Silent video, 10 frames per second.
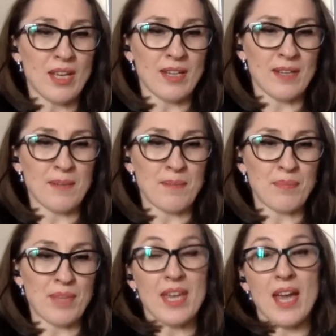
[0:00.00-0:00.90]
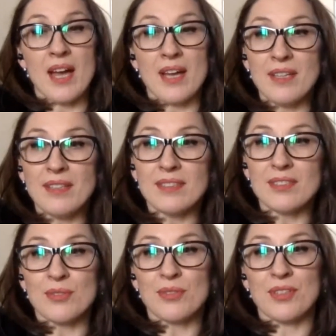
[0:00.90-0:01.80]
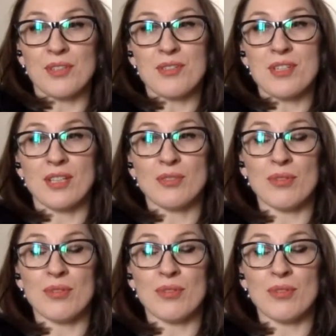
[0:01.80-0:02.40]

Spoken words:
AI. So the girls got